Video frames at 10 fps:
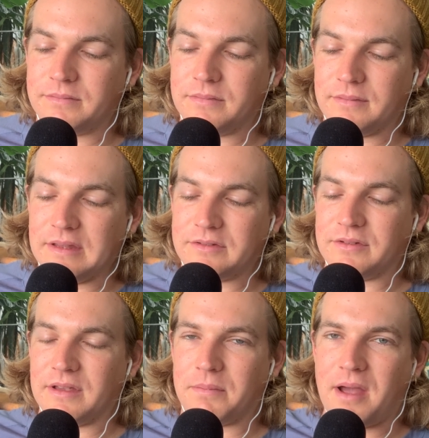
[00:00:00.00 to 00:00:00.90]
this is
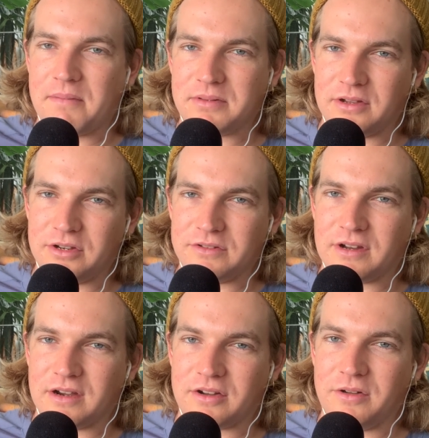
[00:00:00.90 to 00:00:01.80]
a popular news
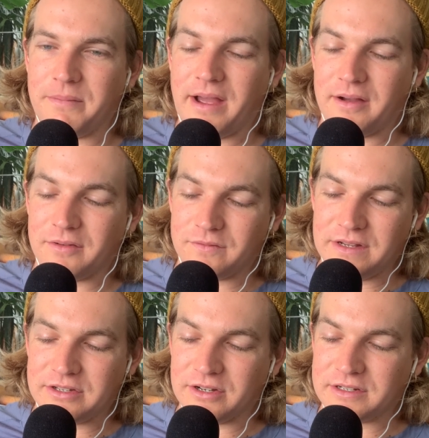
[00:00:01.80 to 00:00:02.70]
article about
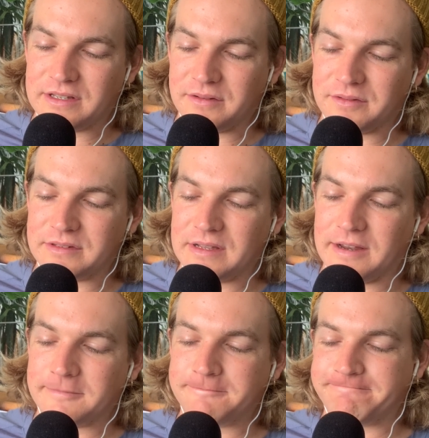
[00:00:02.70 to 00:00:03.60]
research that was done